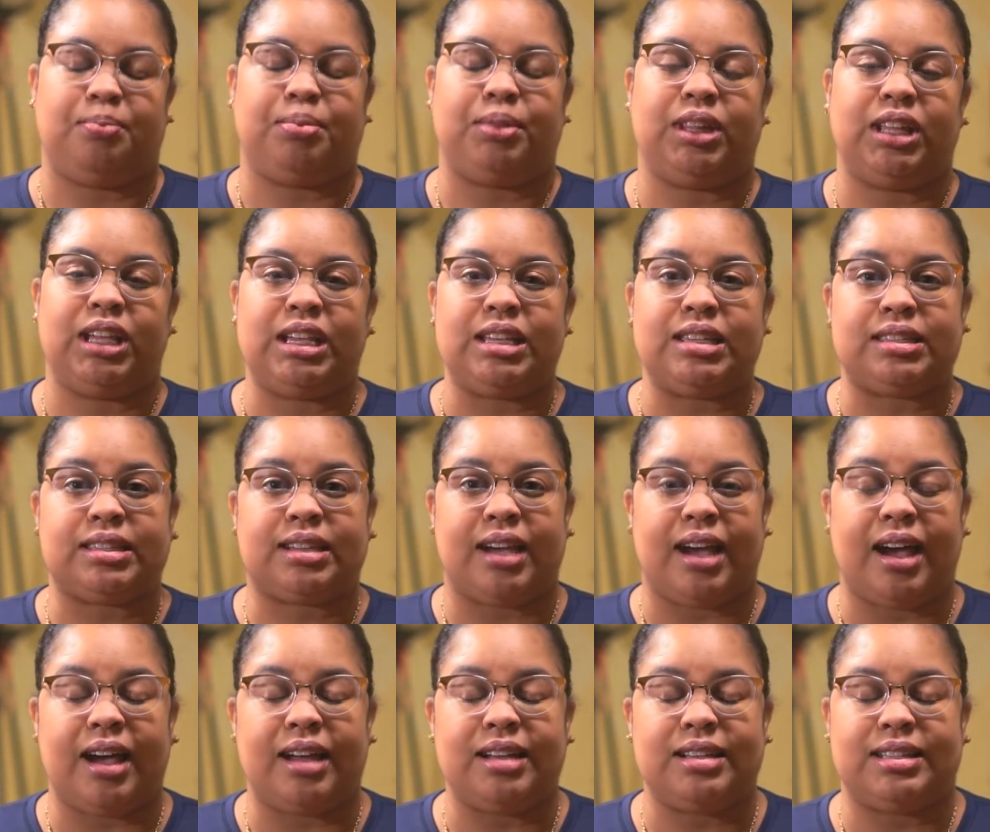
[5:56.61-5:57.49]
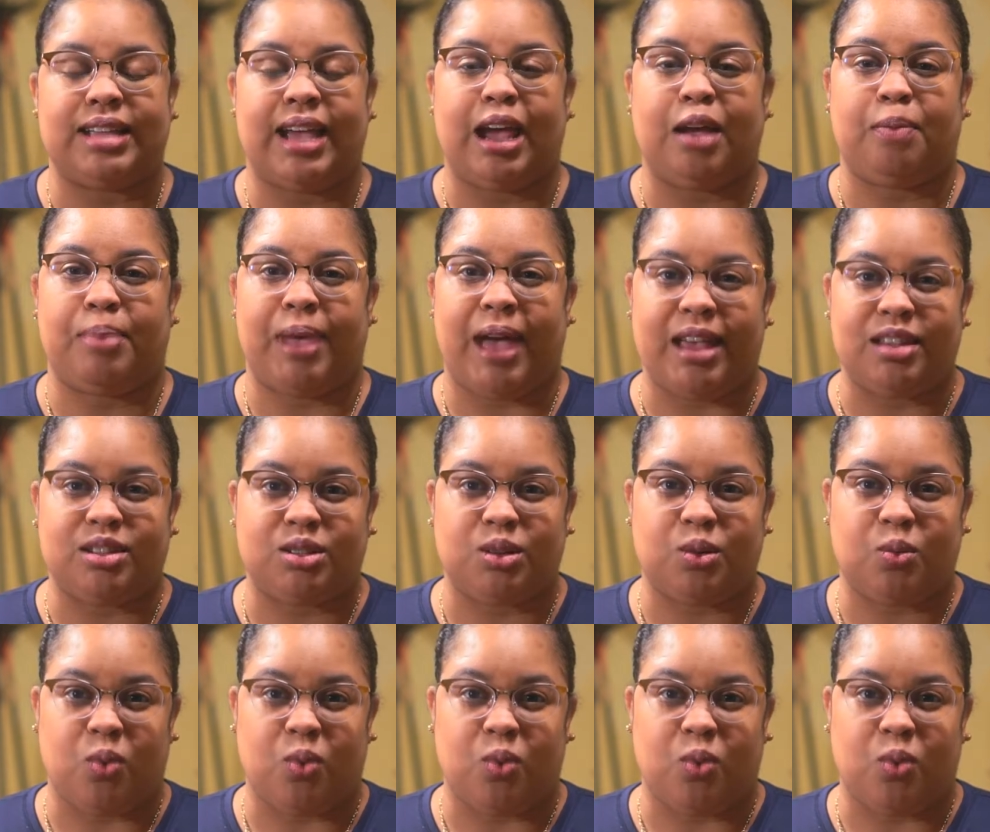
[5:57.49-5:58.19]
please contact Pastor